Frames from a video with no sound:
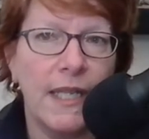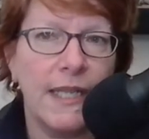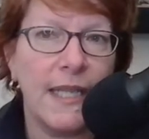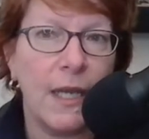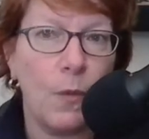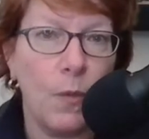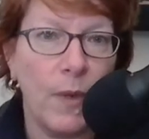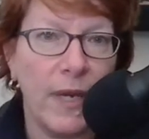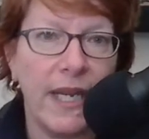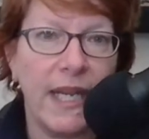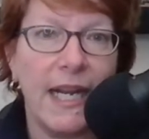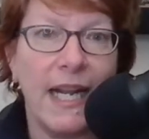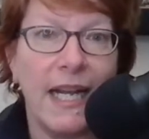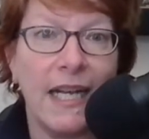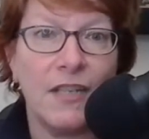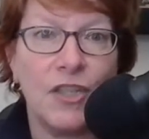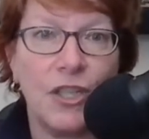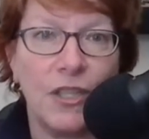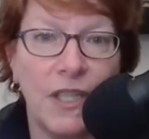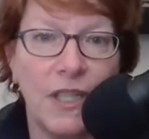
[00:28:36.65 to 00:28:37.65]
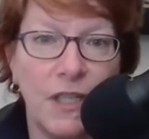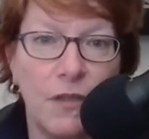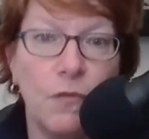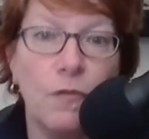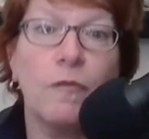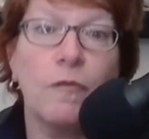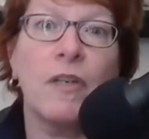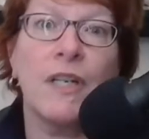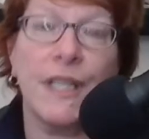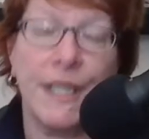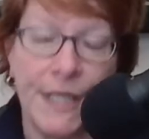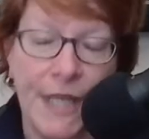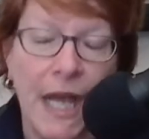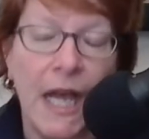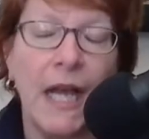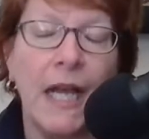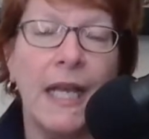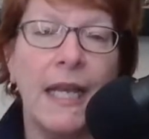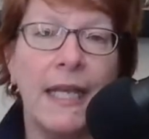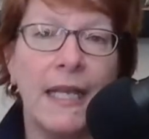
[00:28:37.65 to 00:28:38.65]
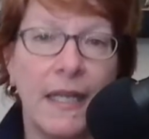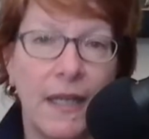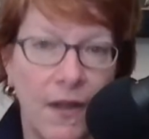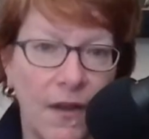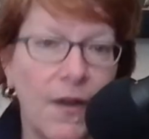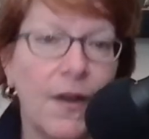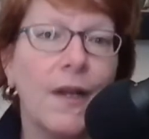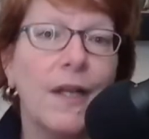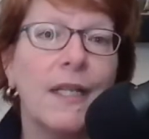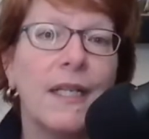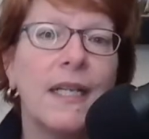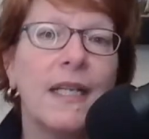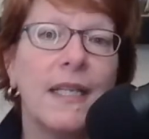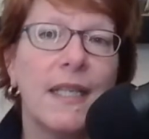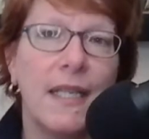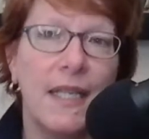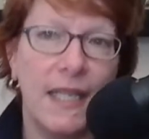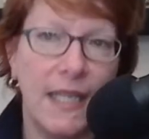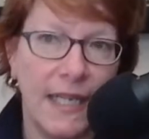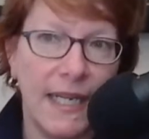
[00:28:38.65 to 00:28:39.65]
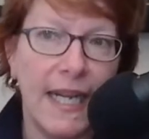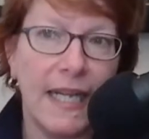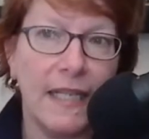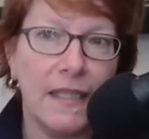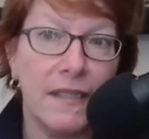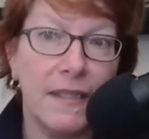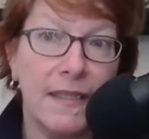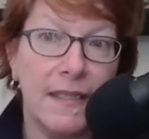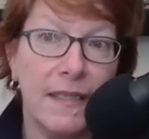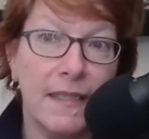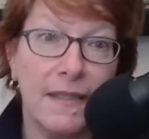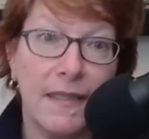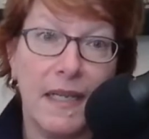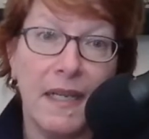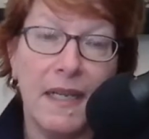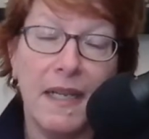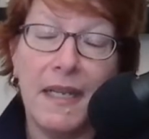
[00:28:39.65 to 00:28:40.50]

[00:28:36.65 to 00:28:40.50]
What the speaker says: that we can actually rely on the analysis.